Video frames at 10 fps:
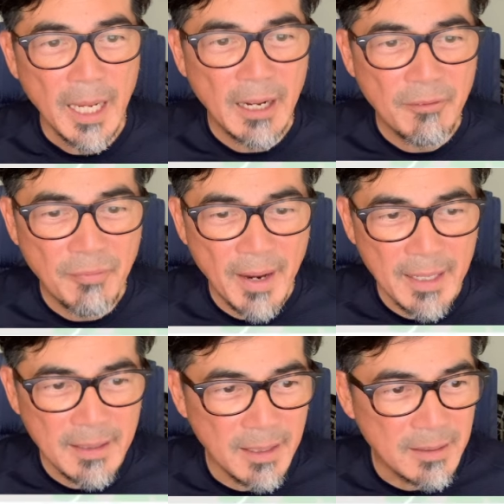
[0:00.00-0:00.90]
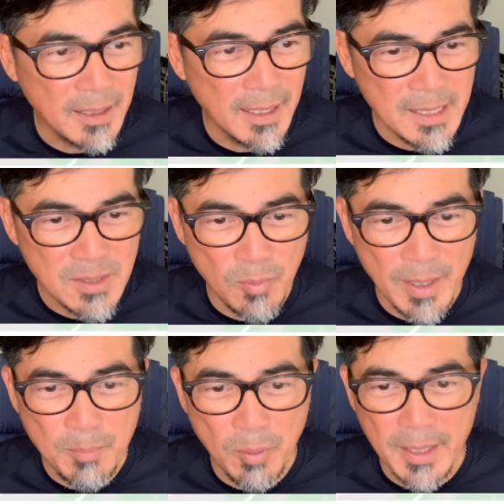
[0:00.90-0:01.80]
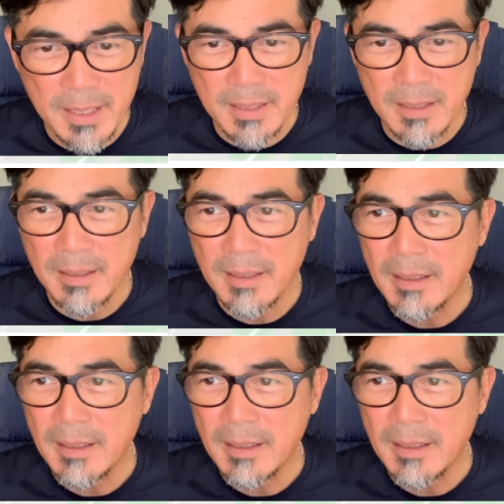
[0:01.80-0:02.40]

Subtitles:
And I find that the less waypoints